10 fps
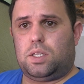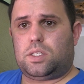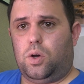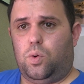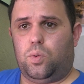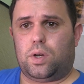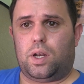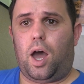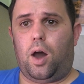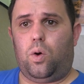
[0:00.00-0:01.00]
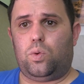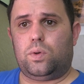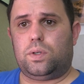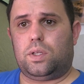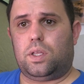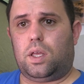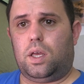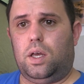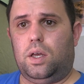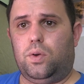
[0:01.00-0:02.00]
So now
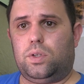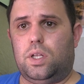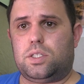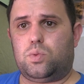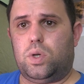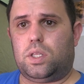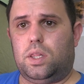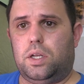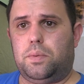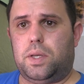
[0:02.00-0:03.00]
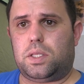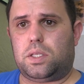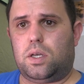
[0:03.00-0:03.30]
uh, let's wait a little bit.